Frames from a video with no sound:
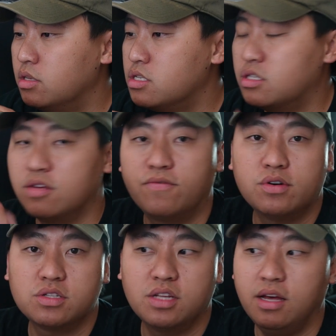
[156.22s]
So this is
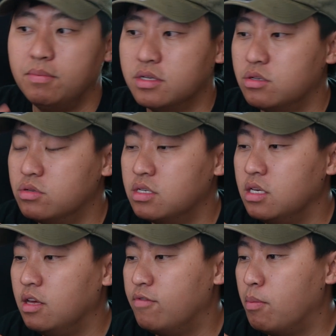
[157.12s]
the first step, is to
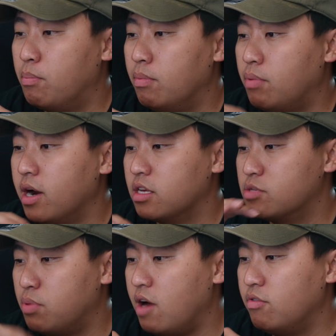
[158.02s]
see if your
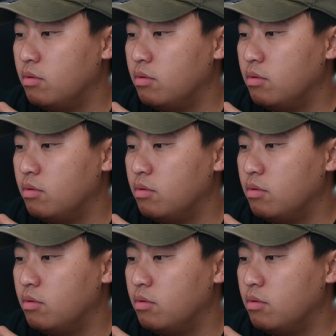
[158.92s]
product is